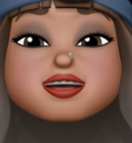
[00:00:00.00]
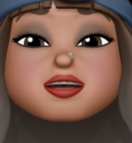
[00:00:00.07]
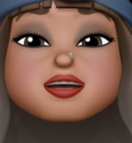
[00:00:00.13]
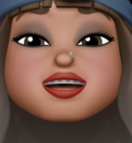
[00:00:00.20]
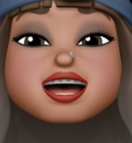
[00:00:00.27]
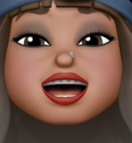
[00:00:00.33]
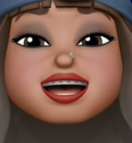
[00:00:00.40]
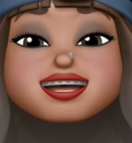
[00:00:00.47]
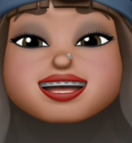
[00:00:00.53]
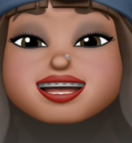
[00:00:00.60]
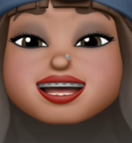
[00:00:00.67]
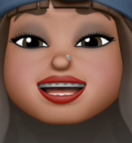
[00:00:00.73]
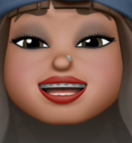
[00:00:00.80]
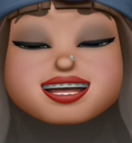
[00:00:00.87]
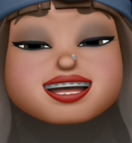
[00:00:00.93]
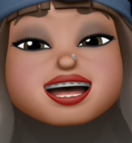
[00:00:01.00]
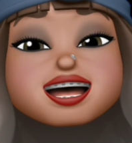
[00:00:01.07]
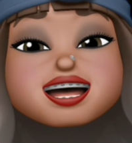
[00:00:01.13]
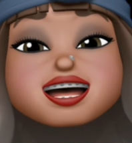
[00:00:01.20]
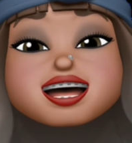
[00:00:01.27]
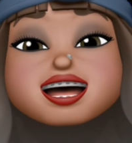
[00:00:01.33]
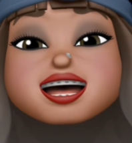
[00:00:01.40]
We got to get
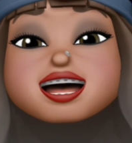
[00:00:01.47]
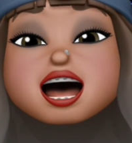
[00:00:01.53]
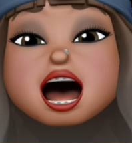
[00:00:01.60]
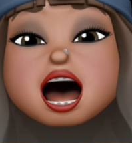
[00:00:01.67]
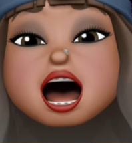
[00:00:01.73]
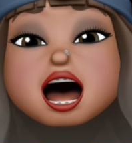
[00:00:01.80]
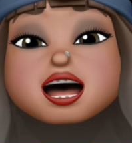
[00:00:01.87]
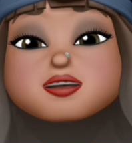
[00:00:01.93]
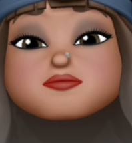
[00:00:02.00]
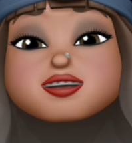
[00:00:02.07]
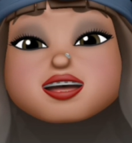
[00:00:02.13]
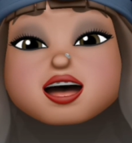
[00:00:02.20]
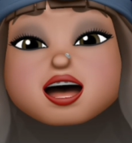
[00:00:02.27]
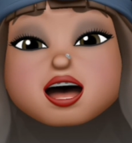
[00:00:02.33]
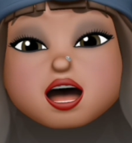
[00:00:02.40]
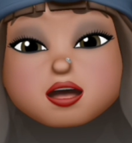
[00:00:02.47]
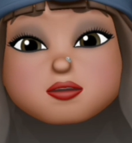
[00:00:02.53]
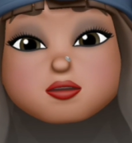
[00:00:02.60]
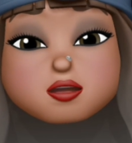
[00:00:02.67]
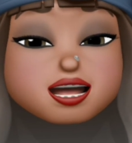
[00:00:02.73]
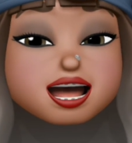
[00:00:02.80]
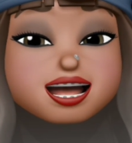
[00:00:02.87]
it hyped up.
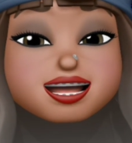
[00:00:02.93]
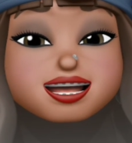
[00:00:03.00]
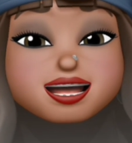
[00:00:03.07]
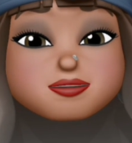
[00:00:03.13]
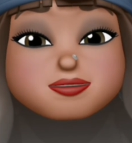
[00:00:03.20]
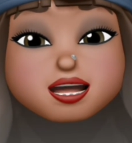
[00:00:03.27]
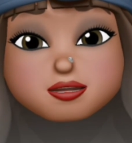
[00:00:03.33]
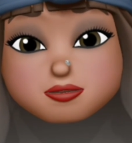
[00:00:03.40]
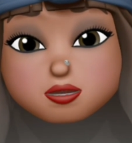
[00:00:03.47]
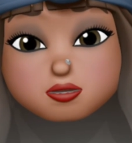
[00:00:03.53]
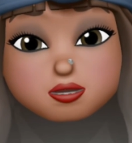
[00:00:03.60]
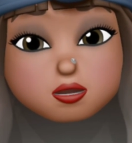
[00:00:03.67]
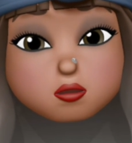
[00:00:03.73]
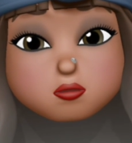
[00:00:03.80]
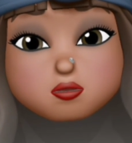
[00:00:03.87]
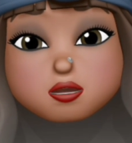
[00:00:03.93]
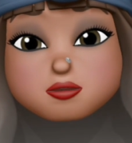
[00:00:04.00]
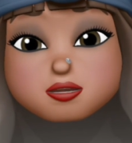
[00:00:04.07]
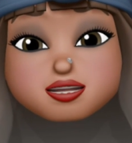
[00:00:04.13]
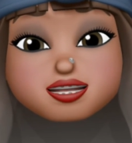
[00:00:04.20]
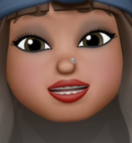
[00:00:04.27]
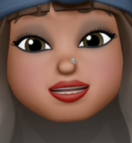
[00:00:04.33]
We got to let people know what
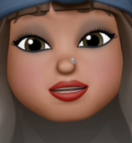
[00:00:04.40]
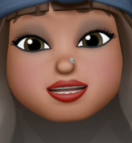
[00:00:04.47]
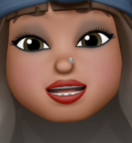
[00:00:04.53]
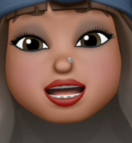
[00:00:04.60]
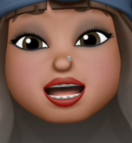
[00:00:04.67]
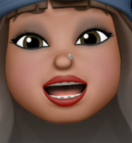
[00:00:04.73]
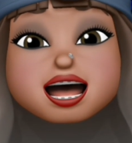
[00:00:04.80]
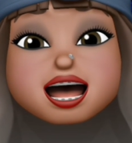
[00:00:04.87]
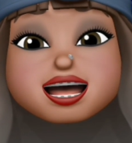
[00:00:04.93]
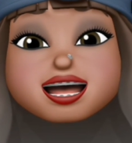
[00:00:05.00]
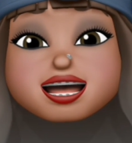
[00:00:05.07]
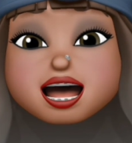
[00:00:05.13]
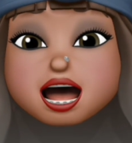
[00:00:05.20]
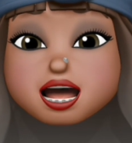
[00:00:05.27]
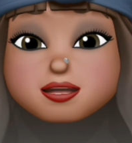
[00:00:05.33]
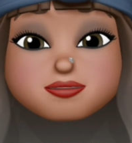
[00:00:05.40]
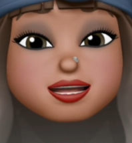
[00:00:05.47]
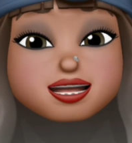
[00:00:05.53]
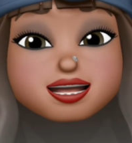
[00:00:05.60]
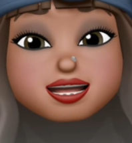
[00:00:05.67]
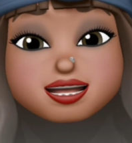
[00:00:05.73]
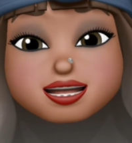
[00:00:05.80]
we're doing and hype
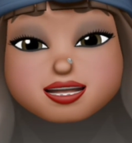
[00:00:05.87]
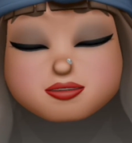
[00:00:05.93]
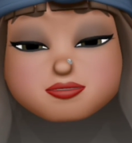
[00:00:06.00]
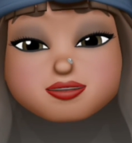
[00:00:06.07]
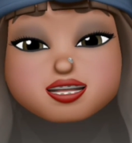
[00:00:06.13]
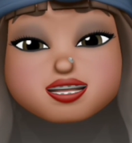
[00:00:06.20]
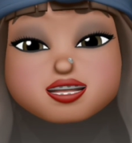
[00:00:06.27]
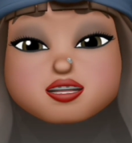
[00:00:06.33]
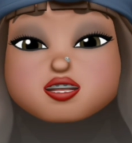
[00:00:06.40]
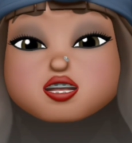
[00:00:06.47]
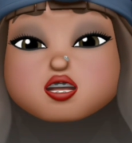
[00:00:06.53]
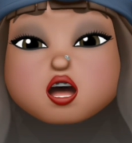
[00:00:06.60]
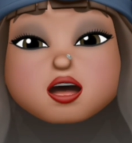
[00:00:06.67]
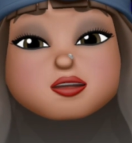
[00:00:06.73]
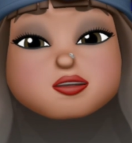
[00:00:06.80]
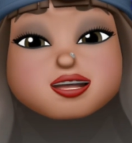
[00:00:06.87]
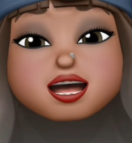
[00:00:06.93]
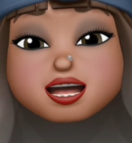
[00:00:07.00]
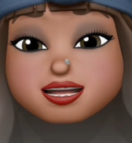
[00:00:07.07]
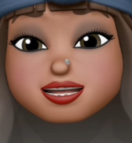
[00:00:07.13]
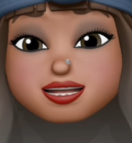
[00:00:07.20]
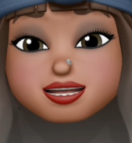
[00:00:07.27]
it up. So start
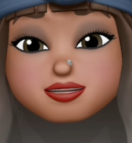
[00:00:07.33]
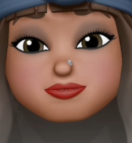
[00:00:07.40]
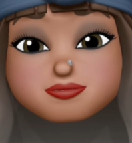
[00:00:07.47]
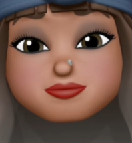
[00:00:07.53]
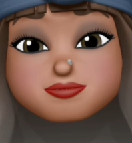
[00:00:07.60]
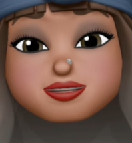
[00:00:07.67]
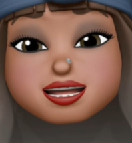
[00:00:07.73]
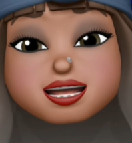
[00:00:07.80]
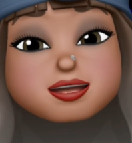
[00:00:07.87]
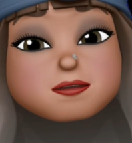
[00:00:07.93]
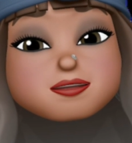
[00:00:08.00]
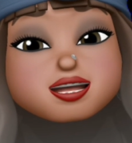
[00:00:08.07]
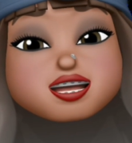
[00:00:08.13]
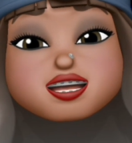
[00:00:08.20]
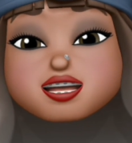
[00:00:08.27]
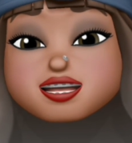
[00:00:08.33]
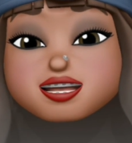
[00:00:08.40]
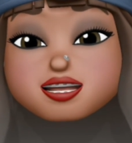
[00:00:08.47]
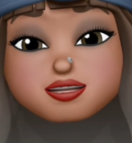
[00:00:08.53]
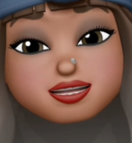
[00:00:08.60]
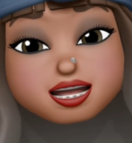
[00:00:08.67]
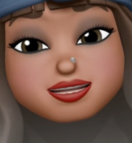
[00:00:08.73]
branding. Put your
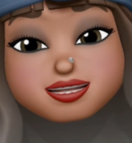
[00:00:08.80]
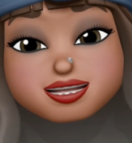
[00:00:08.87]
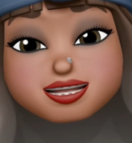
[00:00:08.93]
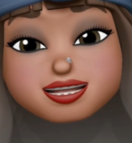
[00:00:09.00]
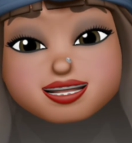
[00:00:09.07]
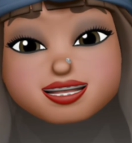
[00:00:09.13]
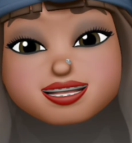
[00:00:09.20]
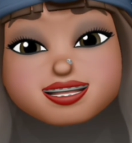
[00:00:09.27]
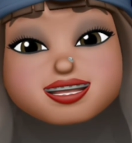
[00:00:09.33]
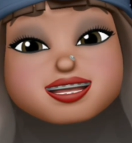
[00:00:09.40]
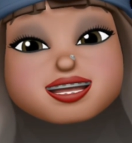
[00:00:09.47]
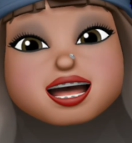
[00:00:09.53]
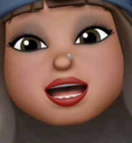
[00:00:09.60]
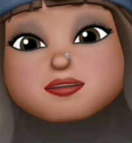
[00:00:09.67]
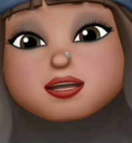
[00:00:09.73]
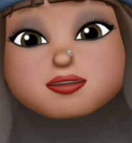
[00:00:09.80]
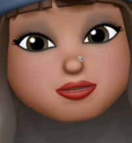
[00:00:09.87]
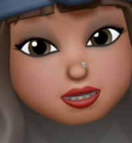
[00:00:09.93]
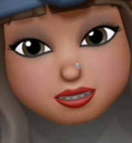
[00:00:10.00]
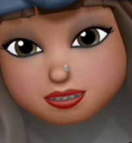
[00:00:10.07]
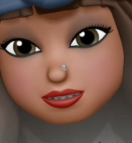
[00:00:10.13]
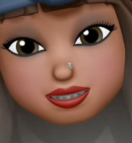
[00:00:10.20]
stuff out there. Let people
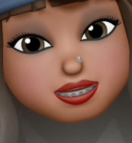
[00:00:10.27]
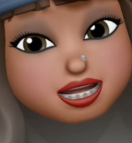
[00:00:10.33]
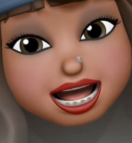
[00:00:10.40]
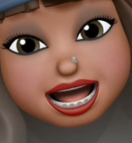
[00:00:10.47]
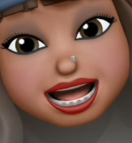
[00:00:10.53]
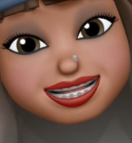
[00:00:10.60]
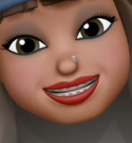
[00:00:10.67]
know what you got.